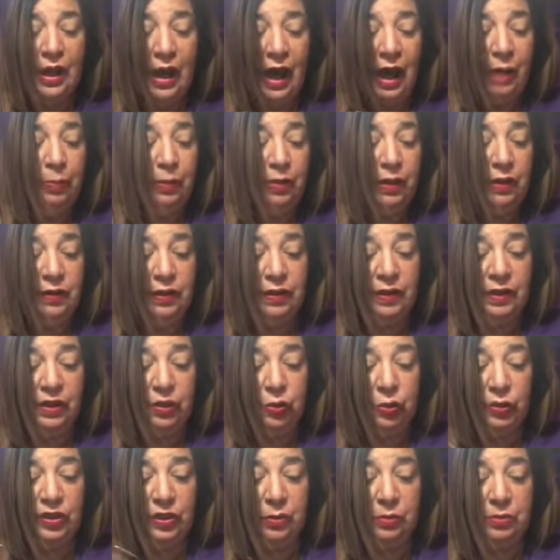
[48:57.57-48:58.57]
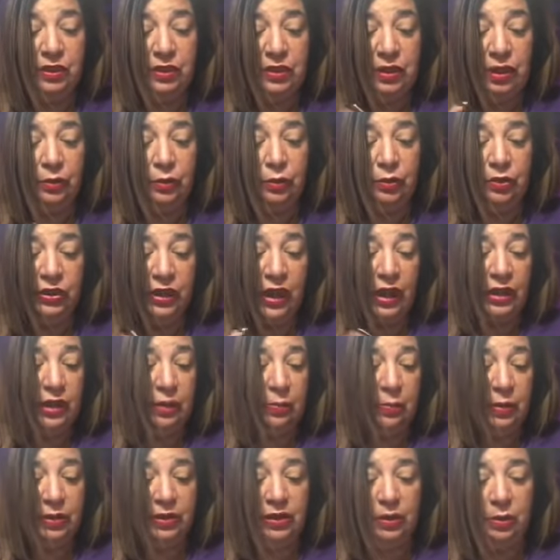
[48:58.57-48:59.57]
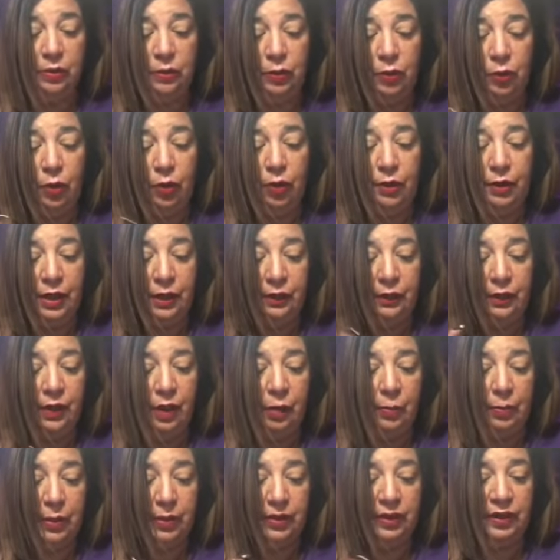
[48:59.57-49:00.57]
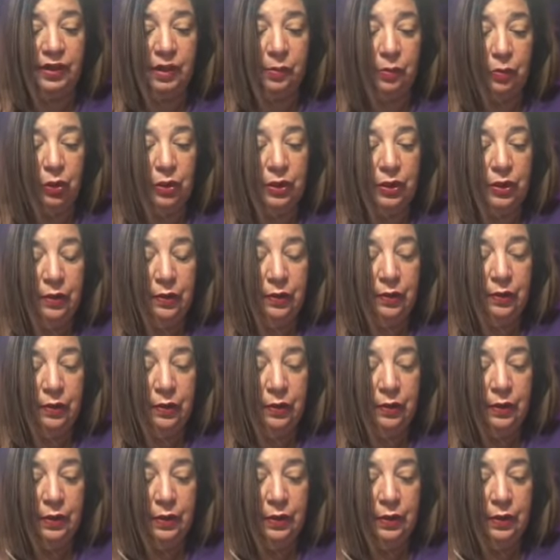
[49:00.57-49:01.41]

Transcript: I believe that this was a misunderstanding, but some of you are giving up on someone here.